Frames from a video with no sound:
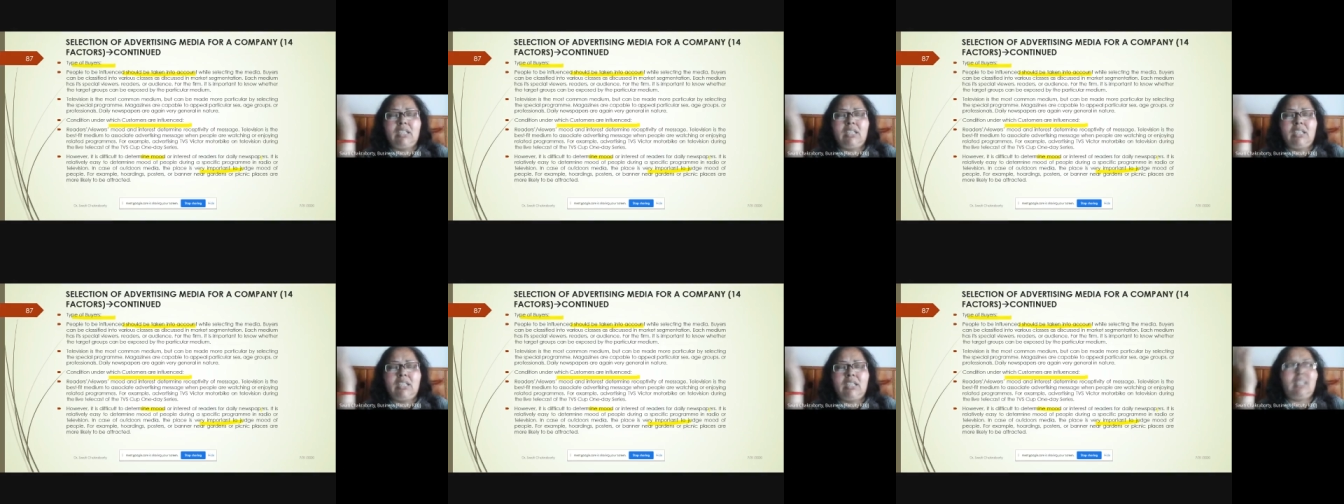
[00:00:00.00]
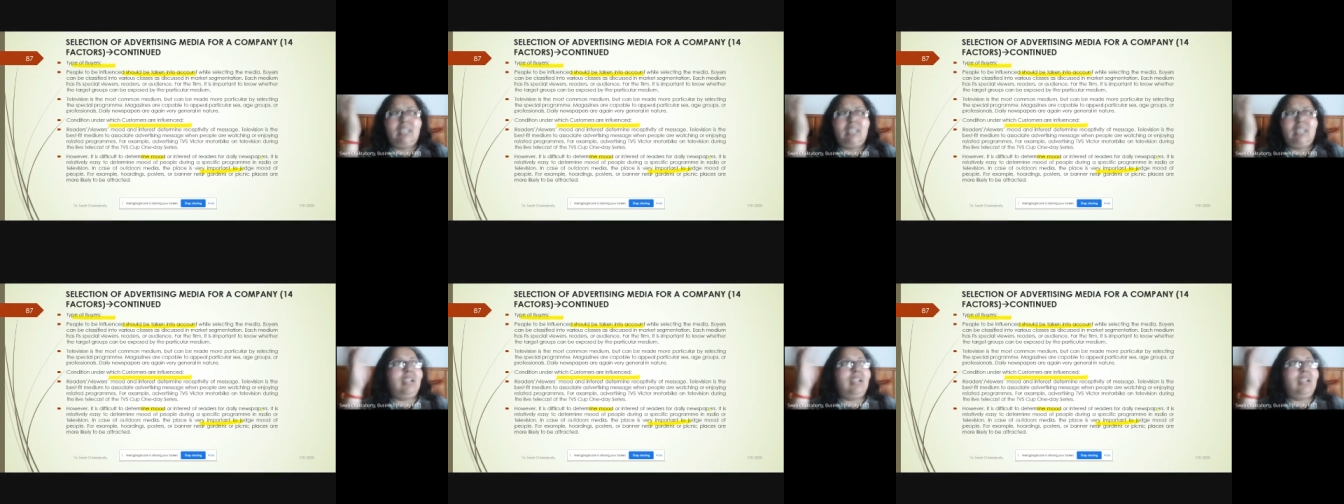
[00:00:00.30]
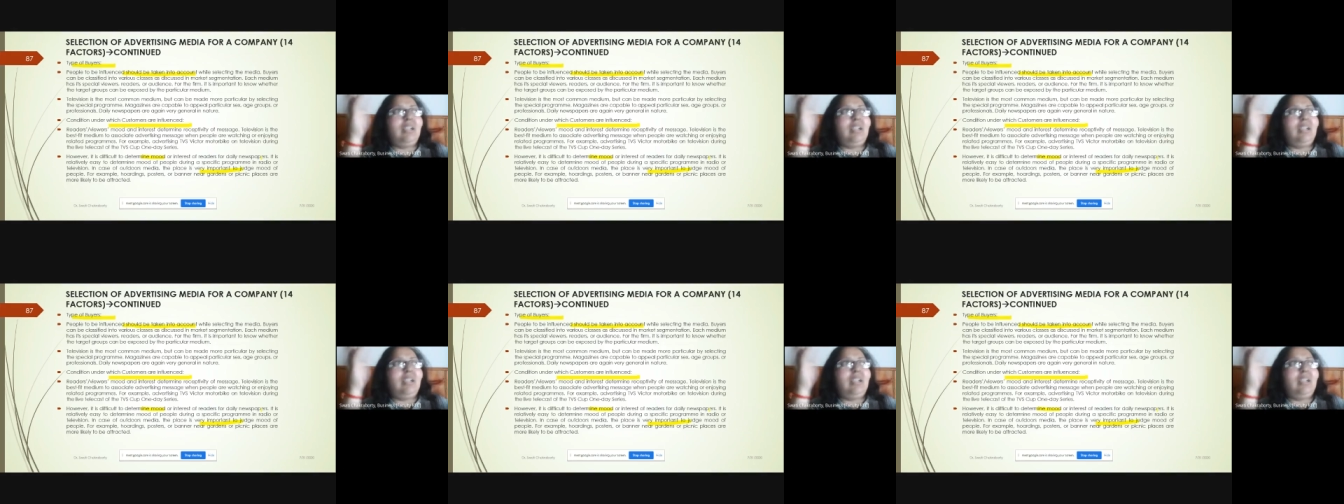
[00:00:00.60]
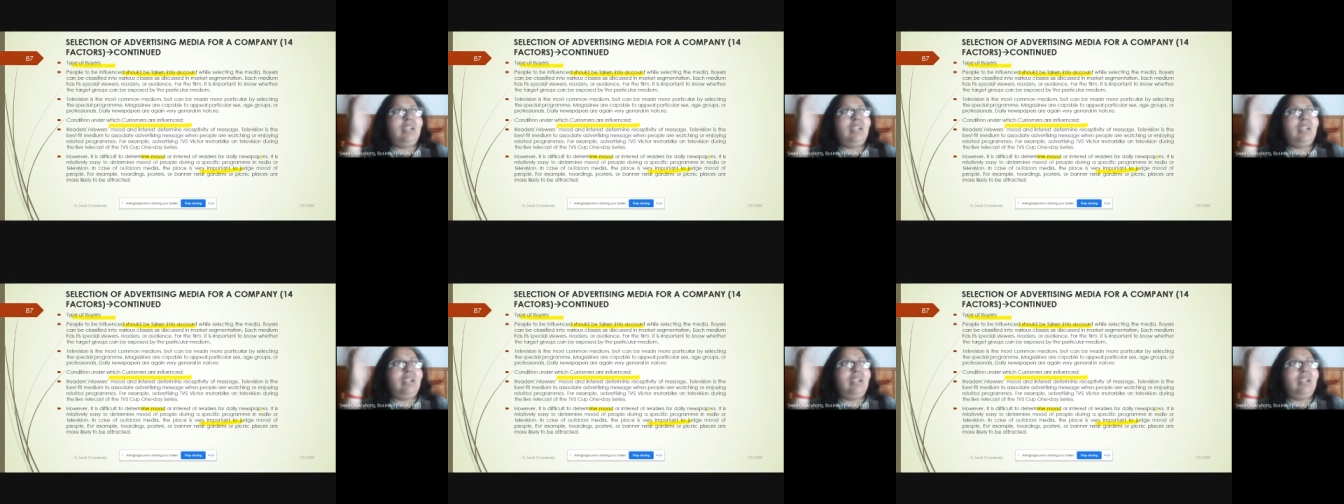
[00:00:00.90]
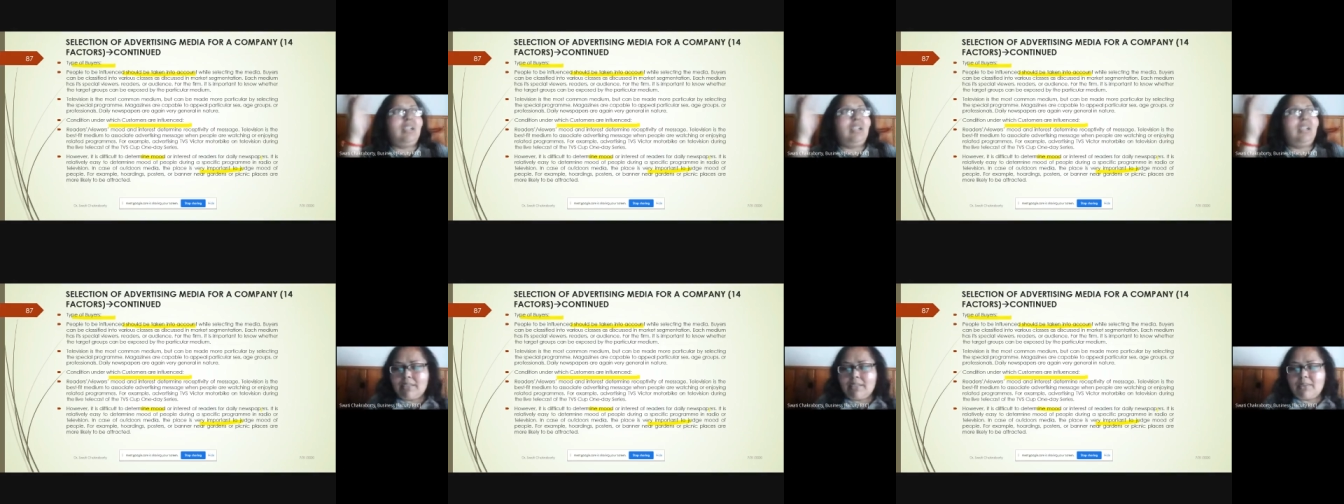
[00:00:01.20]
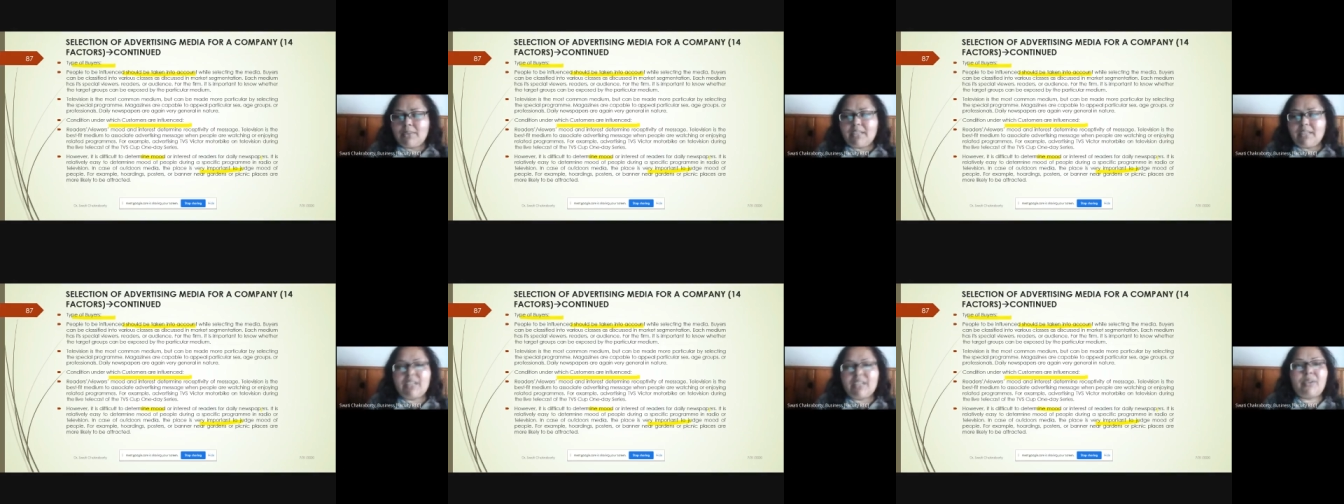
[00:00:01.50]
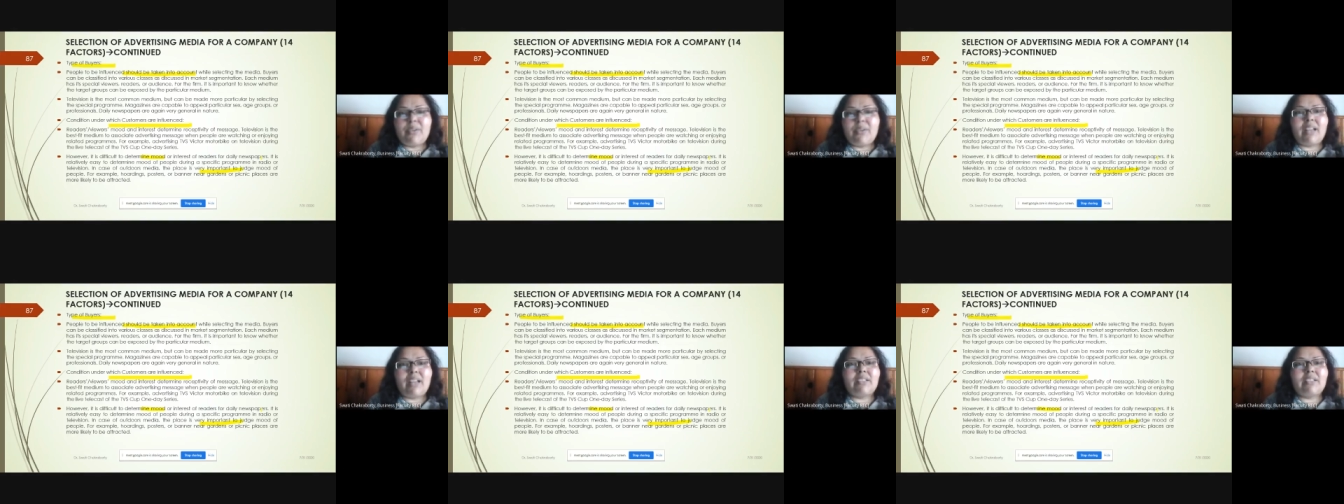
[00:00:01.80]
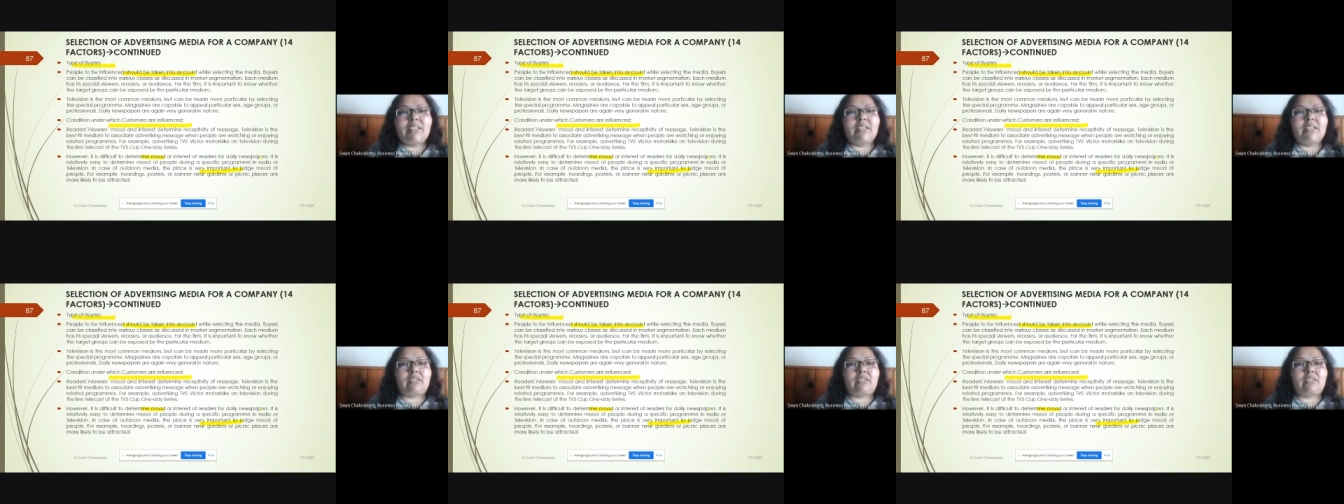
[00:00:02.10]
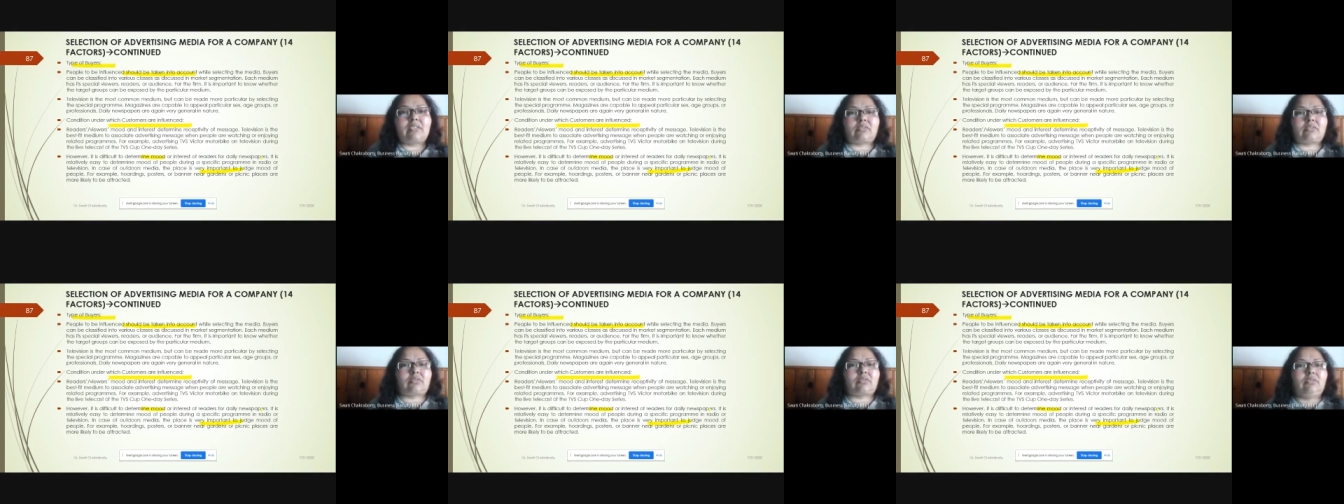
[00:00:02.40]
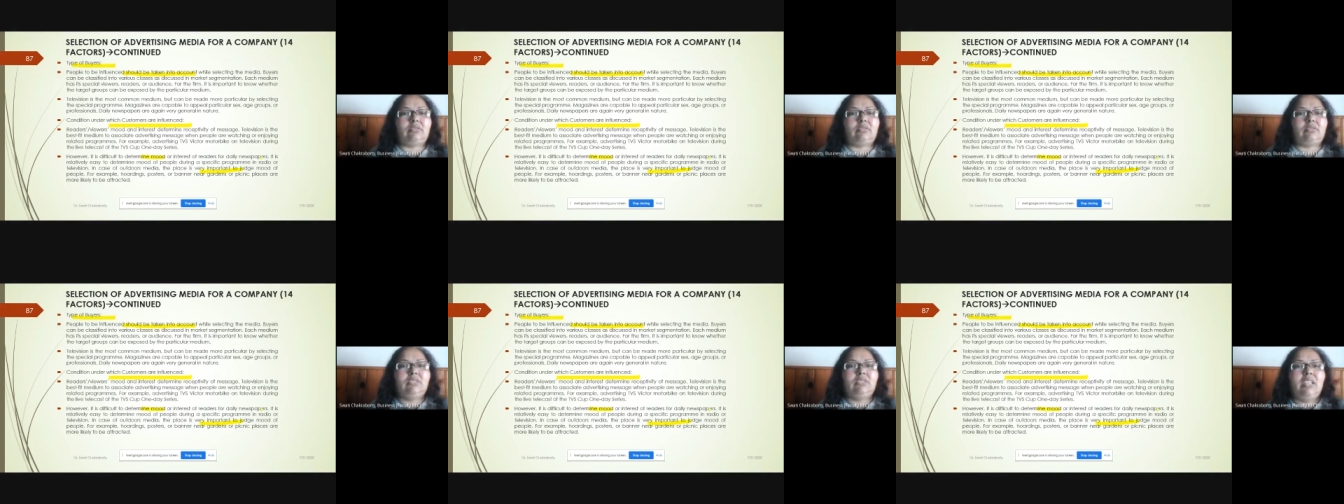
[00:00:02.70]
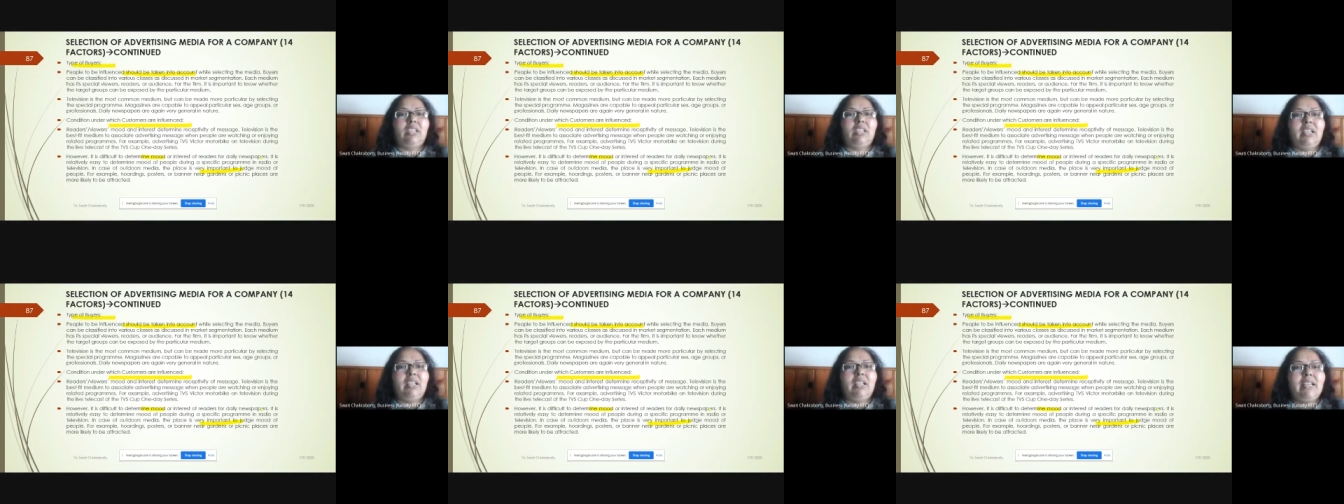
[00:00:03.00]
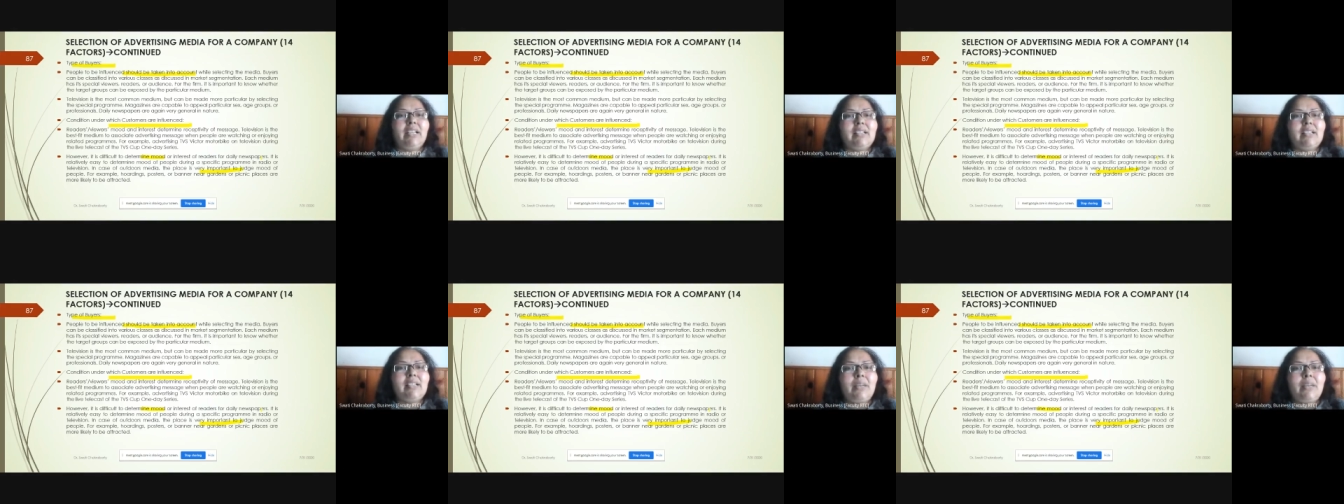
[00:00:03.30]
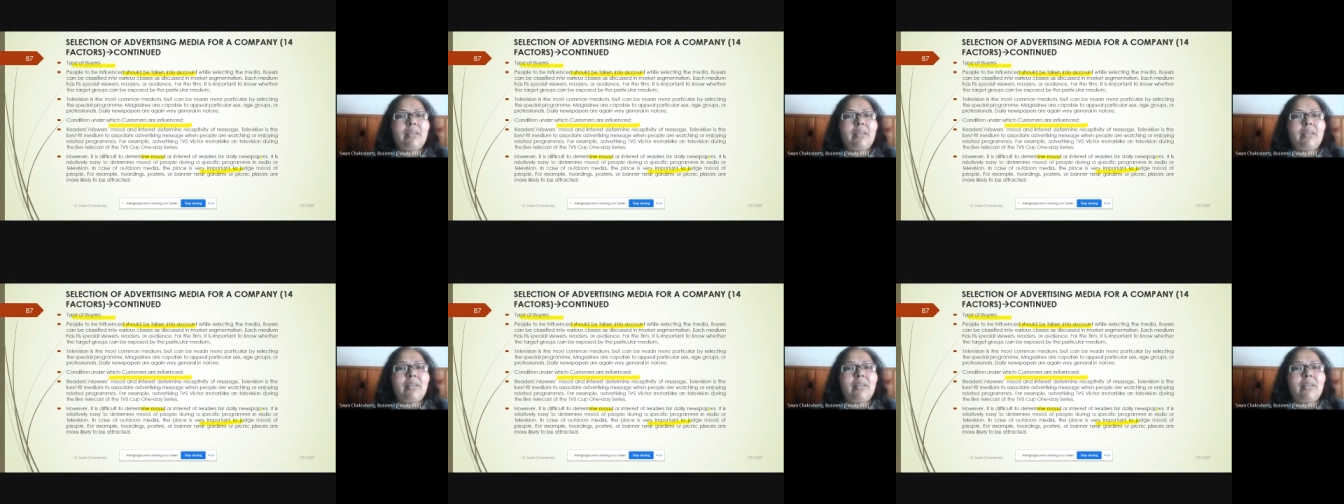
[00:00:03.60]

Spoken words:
they are most likely to get attracted. Next comes up